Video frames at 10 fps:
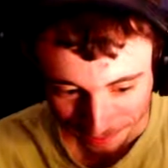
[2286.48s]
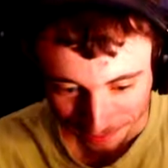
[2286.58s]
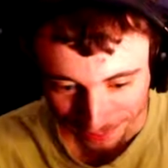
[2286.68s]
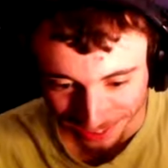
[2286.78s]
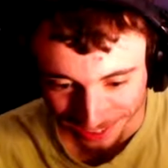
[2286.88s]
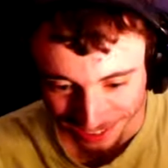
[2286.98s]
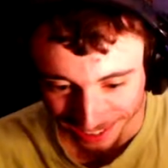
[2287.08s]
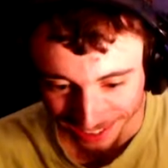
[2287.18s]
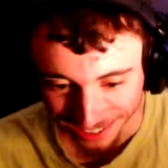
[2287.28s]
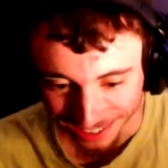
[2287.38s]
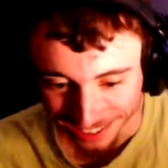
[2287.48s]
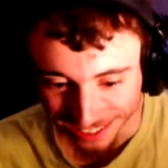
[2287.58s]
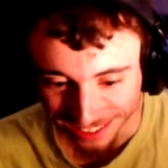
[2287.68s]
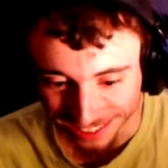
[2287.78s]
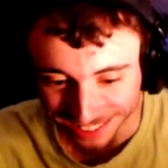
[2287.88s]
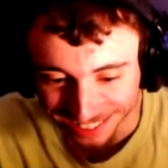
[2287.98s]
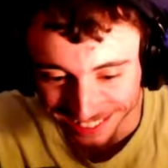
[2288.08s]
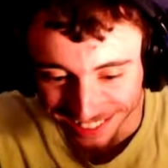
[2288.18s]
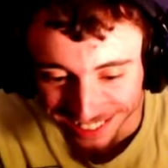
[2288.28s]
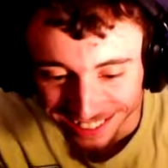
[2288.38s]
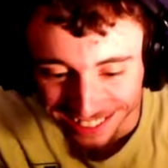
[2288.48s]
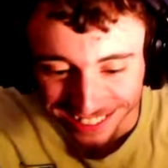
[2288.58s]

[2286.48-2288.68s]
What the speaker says: Nothing is said.